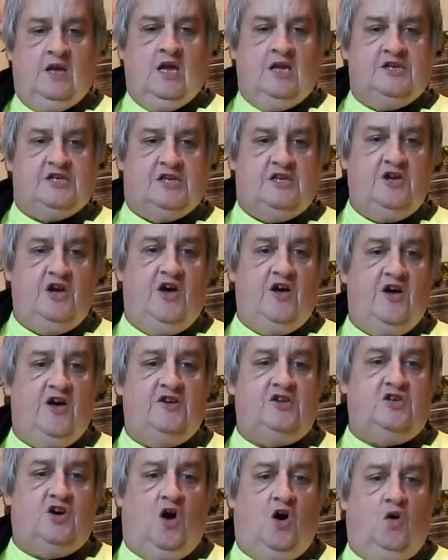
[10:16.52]
See
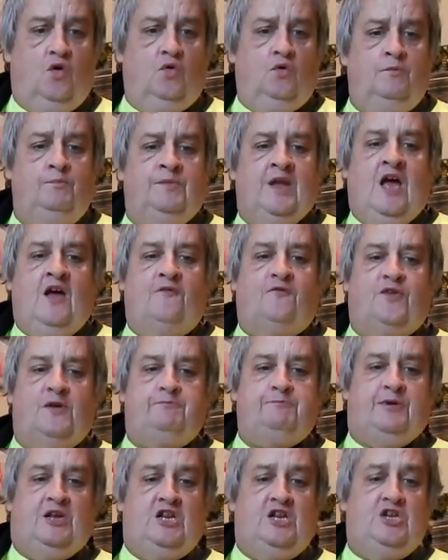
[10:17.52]
her go,
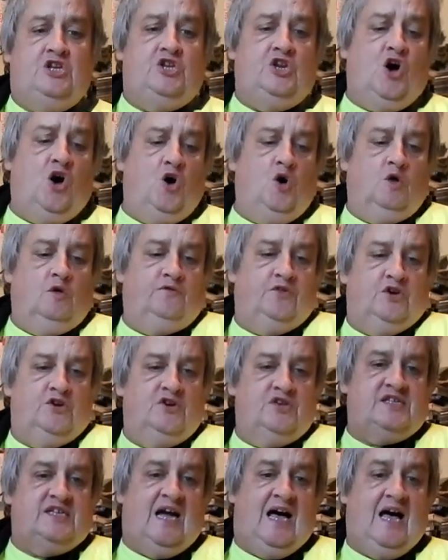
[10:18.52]
flipping
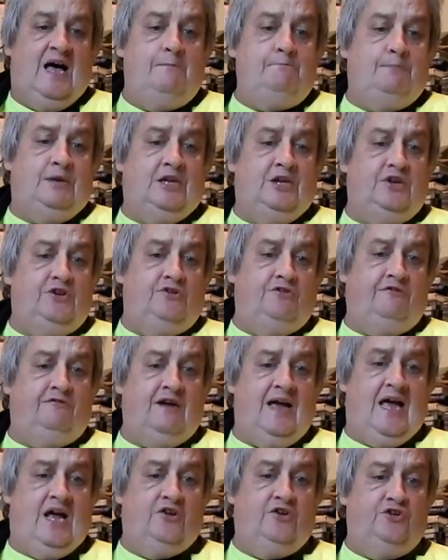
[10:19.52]
over, tumbling
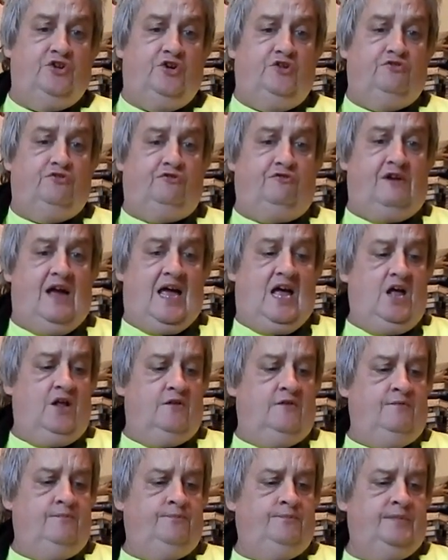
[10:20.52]
around and
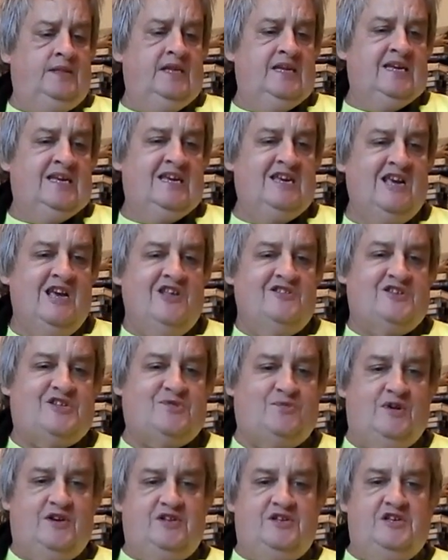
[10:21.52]
round. The
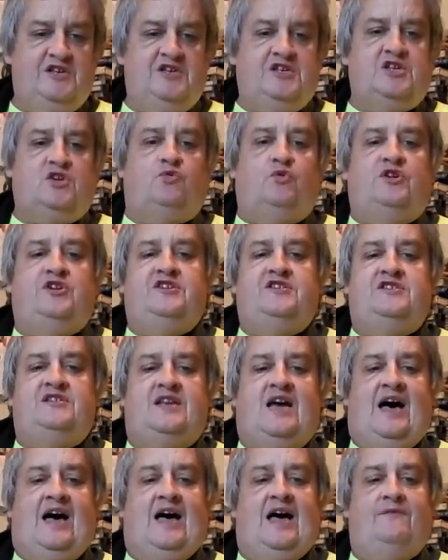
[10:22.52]
sweetest
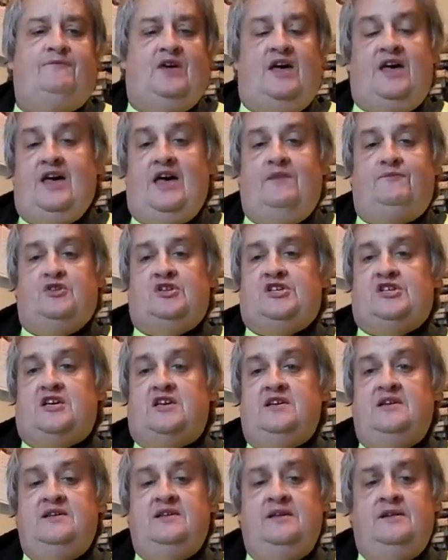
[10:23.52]
queen I've ever
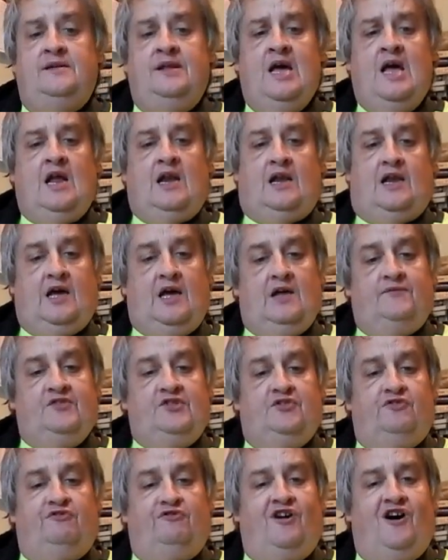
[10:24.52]
seen,
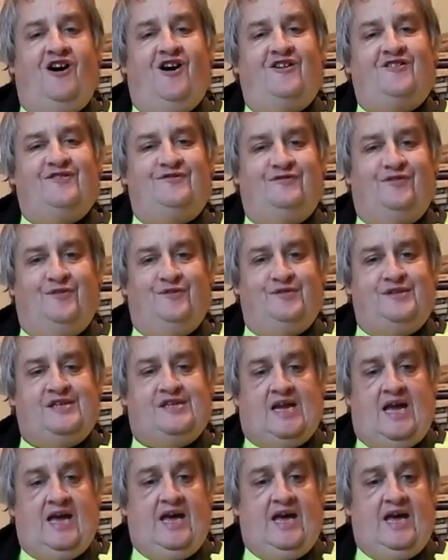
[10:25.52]
loving the rock and roll sound.